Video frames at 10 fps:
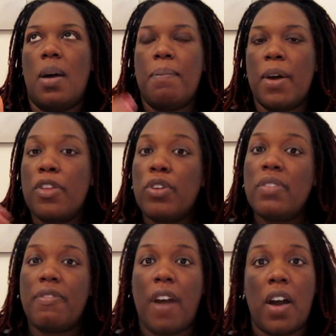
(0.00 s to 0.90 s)
mother
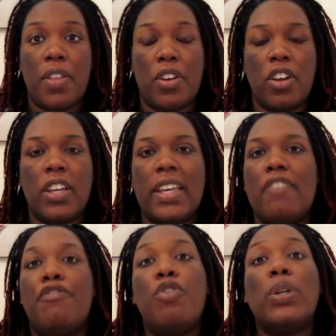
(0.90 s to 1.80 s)
and father
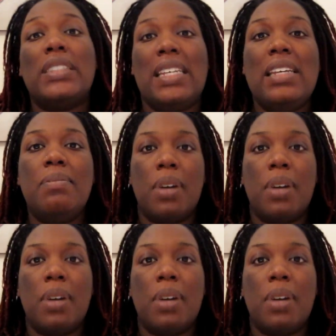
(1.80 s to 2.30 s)
get 14